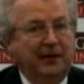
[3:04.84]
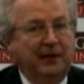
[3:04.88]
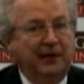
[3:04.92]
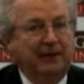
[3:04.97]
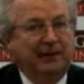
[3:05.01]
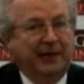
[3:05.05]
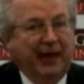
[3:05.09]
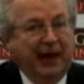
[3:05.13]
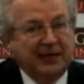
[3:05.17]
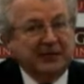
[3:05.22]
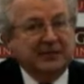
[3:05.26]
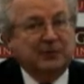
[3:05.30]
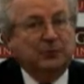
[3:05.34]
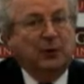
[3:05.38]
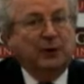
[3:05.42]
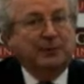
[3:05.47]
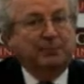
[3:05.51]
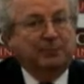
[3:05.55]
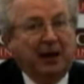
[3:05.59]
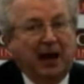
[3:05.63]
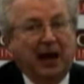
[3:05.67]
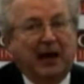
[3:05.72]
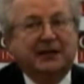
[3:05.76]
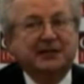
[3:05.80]
That's what
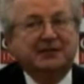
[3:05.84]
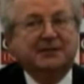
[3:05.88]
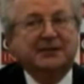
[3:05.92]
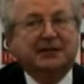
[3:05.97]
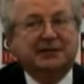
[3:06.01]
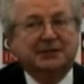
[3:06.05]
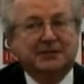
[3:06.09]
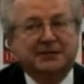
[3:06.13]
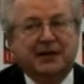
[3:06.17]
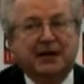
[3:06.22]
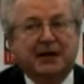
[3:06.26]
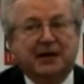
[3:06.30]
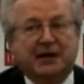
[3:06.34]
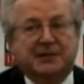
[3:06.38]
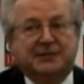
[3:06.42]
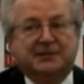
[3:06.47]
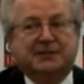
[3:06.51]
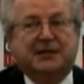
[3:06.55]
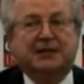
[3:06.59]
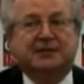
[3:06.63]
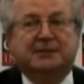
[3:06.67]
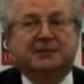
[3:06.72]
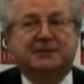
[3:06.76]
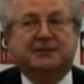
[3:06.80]
politics does.
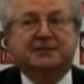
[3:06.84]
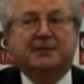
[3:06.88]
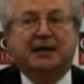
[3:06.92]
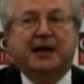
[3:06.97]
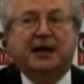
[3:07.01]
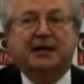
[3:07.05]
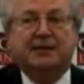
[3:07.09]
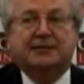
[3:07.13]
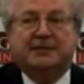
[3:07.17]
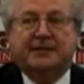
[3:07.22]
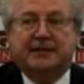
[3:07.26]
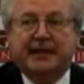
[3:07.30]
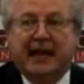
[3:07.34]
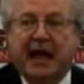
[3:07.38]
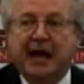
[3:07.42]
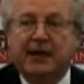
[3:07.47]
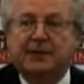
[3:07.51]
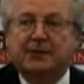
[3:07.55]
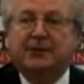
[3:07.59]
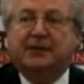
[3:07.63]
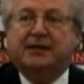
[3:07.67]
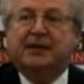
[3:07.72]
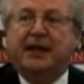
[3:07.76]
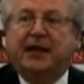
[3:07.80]
It decides the
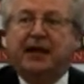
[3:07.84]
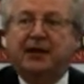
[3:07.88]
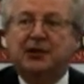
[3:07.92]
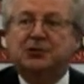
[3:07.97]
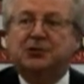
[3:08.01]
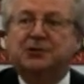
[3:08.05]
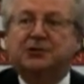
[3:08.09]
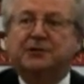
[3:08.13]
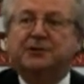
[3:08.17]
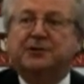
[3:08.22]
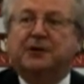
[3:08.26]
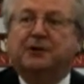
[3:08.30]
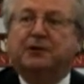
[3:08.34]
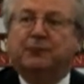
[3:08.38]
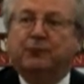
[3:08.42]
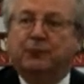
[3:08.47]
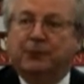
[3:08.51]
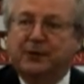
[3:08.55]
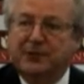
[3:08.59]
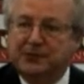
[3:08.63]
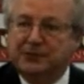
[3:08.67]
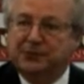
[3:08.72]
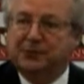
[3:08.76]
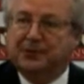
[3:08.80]
allocation of
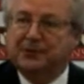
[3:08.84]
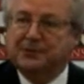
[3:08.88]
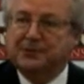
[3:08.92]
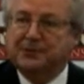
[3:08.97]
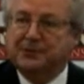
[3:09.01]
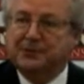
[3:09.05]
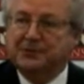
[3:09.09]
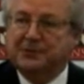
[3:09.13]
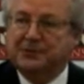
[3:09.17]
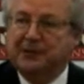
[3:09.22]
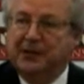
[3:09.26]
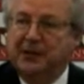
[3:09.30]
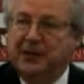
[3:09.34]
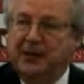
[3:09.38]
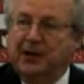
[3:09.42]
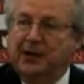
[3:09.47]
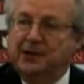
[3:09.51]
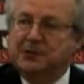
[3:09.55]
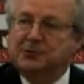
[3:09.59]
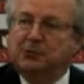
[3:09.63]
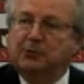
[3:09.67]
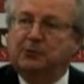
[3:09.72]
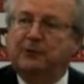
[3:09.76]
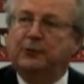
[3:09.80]
resources.
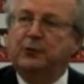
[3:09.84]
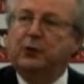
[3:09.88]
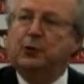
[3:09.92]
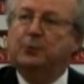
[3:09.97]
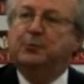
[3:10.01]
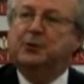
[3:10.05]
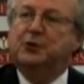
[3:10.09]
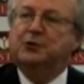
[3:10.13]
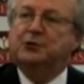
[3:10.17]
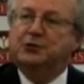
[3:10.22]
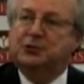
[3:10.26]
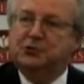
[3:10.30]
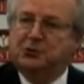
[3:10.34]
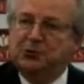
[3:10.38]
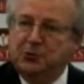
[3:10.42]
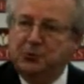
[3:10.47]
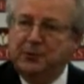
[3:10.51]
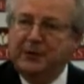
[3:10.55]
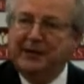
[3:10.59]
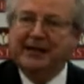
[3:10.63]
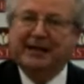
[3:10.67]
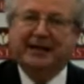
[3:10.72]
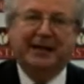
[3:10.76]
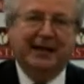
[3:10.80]
So if you're
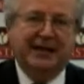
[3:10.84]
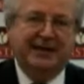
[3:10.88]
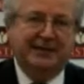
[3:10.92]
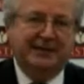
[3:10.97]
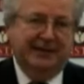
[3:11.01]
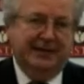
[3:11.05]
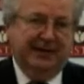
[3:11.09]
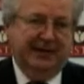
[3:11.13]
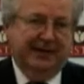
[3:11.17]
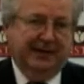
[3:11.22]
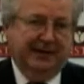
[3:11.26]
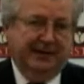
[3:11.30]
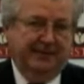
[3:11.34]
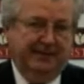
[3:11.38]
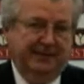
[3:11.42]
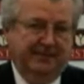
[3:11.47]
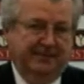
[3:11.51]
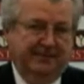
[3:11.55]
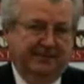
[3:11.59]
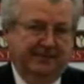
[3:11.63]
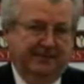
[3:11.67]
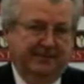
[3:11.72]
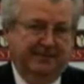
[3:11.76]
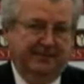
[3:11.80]
pursuing an idea,
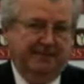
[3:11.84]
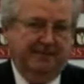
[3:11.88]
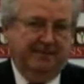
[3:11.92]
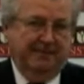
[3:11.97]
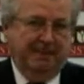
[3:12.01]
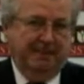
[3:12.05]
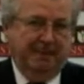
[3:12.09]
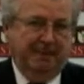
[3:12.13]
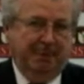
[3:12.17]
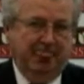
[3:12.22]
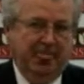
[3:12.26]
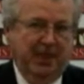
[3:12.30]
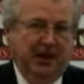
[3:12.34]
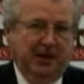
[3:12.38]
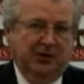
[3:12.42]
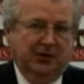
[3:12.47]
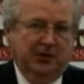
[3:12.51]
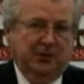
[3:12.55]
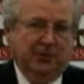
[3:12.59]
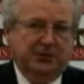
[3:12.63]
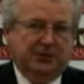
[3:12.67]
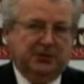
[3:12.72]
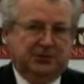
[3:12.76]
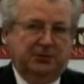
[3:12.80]

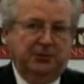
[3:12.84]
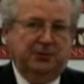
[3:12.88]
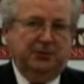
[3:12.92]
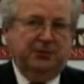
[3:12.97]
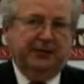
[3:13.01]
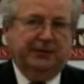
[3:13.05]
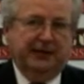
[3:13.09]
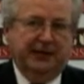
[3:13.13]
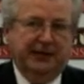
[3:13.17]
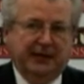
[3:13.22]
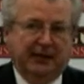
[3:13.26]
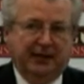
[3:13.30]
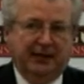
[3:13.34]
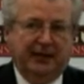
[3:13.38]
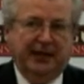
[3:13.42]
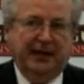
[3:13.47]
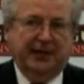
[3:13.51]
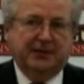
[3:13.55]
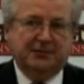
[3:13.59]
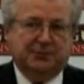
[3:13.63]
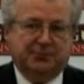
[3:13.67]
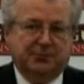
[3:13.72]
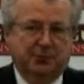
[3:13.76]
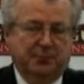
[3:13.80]
you're a student in a
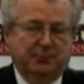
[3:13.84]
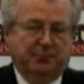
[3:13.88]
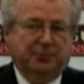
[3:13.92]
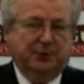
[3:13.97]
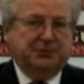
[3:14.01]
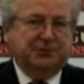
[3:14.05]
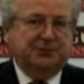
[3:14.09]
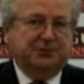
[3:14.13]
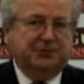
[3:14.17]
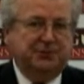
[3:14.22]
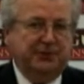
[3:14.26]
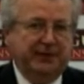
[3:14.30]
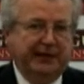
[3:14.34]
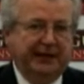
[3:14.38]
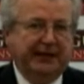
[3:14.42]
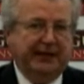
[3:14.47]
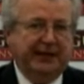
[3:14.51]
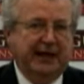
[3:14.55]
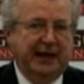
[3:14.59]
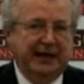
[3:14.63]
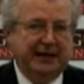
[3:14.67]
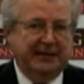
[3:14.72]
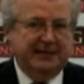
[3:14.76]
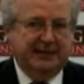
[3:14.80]
classroom pursuing an
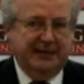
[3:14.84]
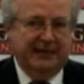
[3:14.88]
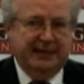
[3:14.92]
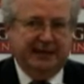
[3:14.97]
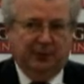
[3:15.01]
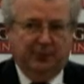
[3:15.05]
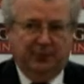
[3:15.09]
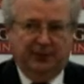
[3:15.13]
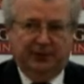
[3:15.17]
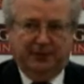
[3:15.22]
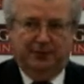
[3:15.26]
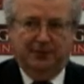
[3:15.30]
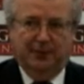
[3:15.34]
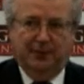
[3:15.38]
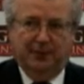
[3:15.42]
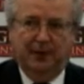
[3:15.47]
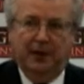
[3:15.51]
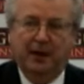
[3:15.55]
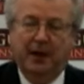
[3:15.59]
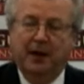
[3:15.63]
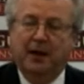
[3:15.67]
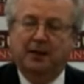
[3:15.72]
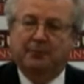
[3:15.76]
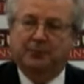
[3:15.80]
idea with your
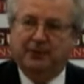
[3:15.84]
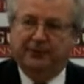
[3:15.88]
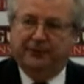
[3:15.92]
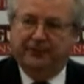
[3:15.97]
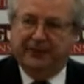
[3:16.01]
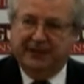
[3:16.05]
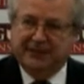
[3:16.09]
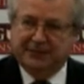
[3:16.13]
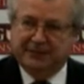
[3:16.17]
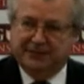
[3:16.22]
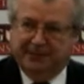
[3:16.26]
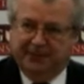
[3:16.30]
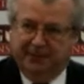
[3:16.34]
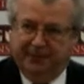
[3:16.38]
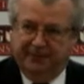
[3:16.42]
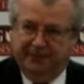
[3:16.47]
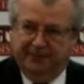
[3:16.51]
professor,